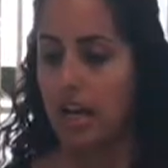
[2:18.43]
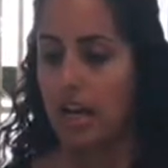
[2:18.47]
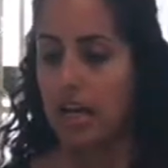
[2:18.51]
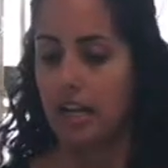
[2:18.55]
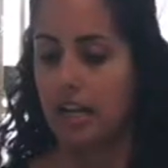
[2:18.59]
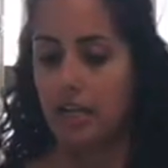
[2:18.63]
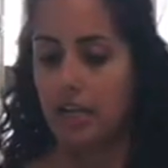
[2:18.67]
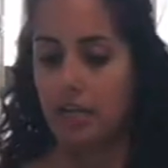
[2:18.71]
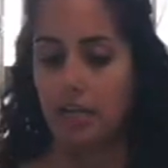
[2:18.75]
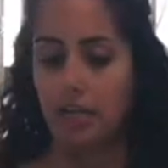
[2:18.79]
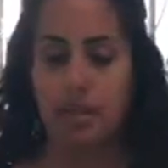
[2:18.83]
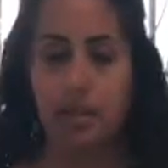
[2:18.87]

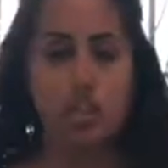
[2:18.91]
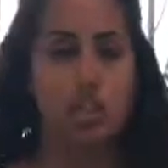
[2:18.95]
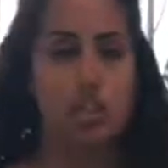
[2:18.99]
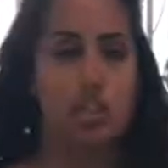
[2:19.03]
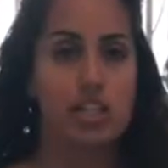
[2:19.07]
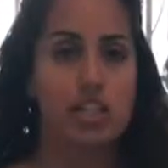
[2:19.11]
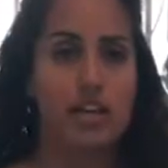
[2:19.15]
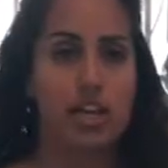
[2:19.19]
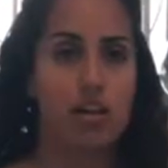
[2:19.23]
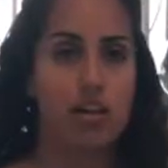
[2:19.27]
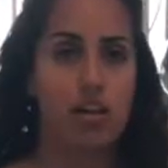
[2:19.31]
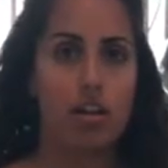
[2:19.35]
And I'm going to just
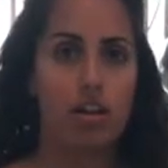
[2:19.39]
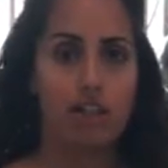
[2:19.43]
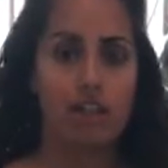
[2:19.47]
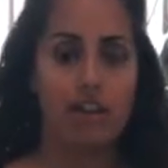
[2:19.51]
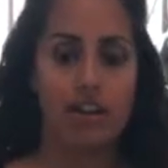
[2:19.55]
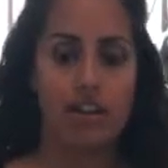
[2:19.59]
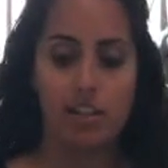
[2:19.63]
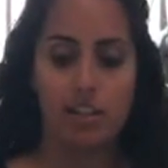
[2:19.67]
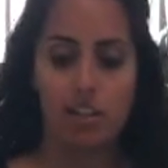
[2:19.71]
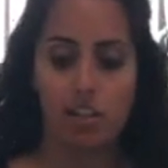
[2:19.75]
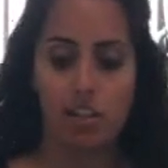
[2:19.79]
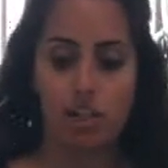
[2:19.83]
get all the
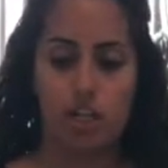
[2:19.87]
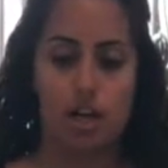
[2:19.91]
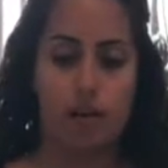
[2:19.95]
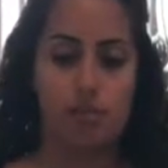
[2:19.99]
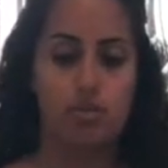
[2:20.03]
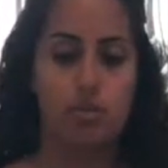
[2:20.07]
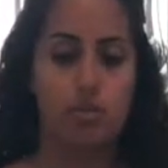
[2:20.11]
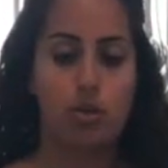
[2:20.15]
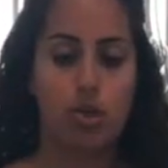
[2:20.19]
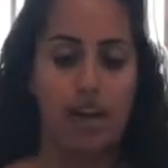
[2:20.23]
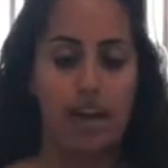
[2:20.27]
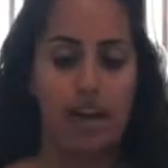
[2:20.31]
veggies
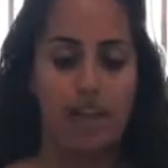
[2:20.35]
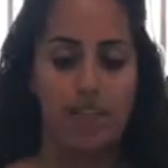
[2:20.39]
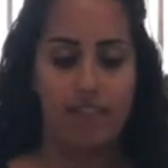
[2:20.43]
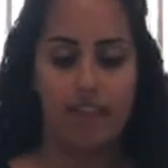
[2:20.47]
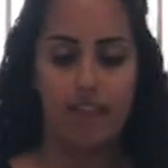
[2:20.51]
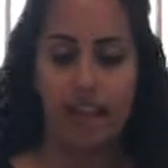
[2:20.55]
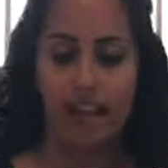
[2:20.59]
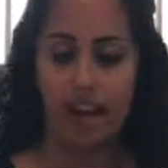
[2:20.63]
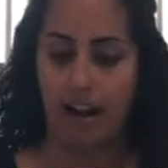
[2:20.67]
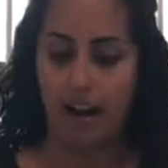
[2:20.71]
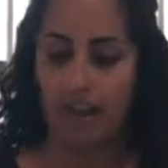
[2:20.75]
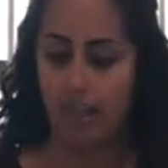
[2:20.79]
chopped. So I have a
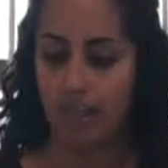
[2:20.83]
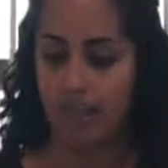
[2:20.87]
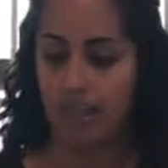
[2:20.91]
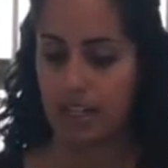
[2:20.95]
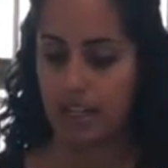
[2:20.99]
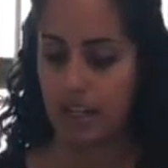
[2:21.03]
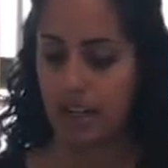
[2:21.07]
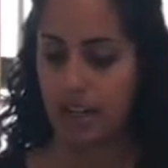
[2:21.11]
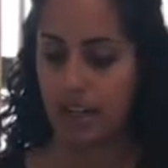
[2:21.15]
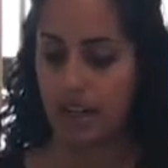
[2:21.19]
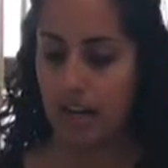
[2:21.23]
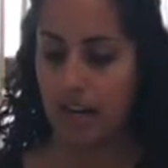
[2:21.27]
carrot,
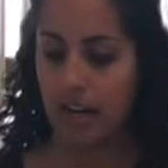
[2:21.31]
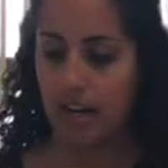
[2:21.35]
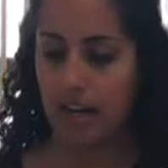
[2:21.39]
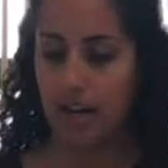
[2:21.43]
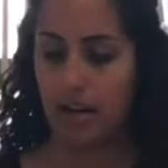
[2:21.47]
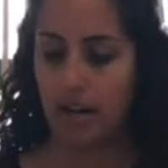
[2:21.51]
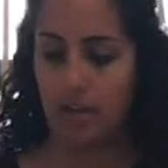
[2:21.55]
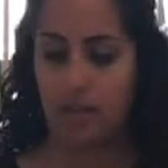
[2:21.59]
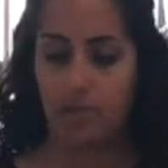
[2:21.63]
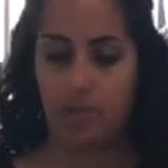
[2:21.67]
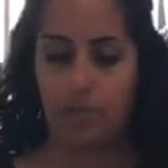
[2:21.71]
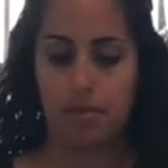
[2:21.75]

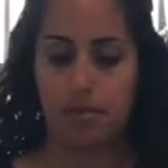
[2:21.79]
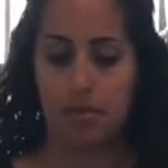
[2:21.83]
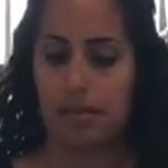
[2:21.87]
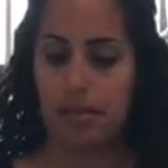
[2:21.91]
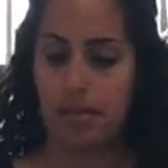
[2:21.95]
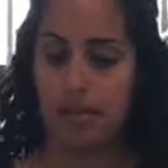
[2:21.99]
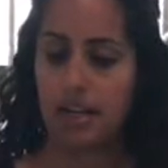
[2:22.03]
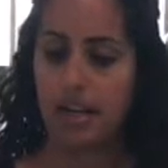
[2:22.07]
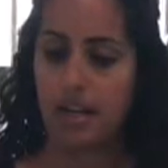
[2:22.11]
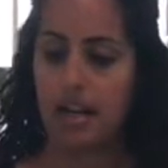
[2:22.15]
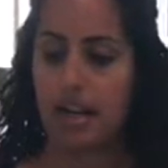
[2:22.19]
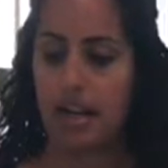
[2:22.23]

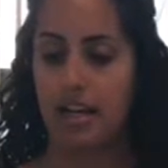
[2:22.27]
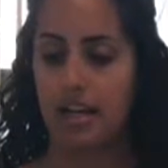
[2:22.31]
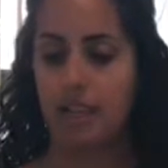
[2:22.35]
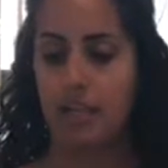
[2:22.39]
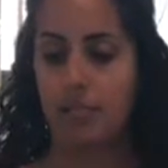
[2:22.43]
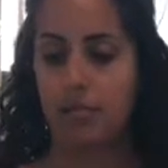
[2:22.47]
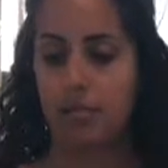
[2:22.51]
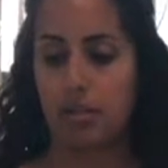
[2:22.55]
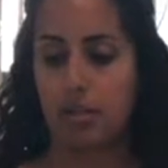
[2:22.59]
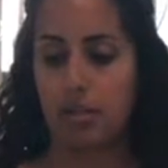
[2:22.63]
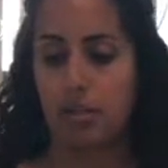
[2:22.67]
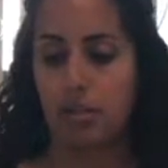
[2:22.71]
and
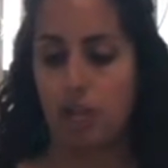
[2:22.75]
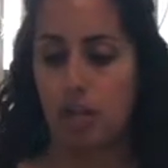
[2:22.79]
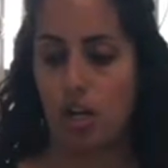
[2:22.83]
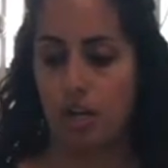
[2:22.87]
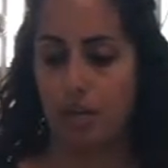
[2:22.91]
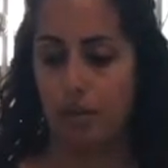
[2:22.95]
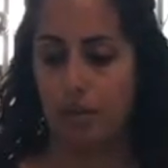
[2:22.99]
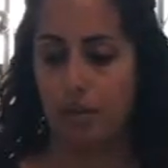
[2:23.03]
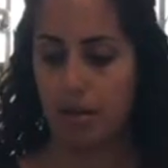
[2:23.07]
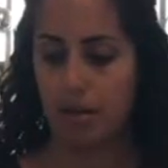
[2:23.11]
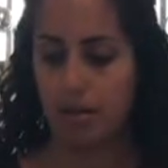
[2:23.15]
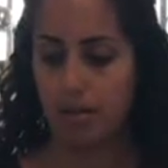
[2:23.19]
I'm going to
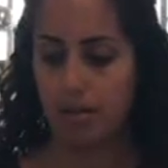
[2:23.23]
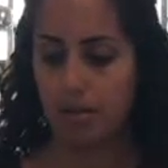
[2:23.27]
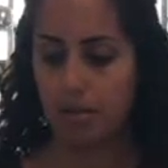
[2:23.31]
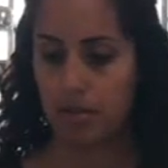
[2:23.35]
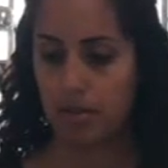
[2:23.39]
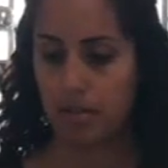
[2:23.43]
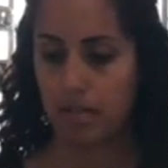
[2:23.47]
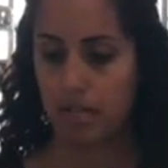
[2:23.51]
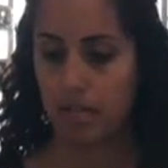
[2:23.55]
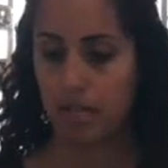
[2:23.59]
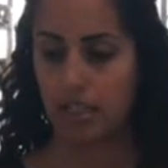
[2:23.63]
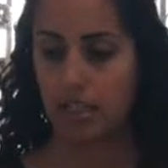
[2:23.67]
chop it up
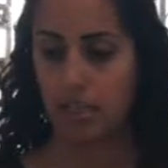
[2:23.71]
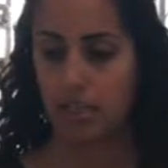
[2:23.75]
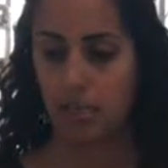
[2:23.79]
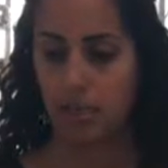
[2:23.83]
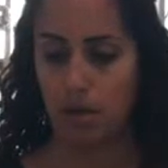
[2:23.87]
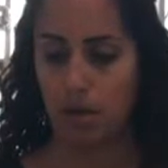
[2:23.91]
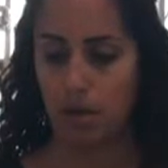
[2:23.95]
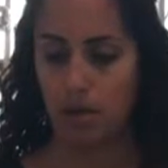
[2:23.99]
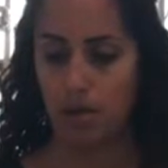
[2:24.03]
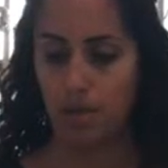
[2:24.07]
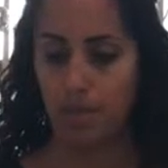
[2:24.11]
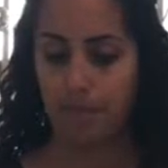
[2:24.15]
kind of
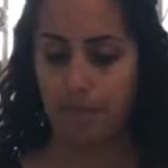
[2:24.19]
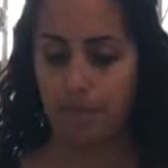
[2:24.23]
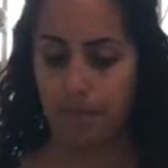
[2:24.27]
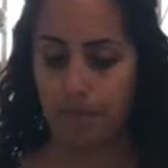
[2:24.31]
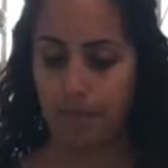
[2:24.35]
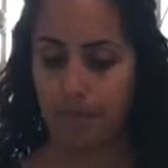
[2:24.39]
small